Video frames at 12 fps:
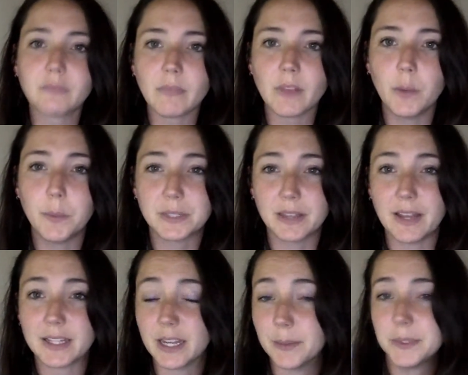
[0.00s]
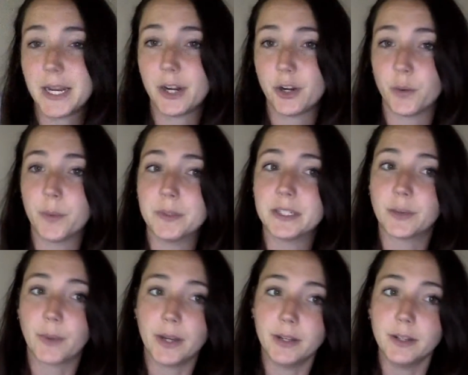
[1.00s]
when was it last updated, or when was it
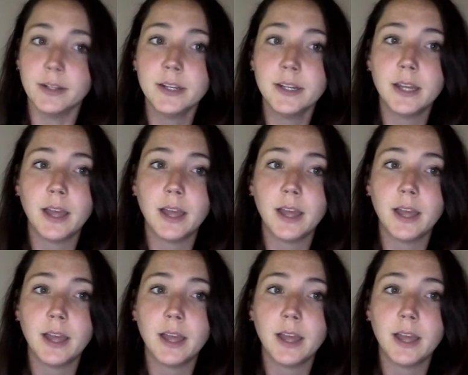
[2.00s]
written.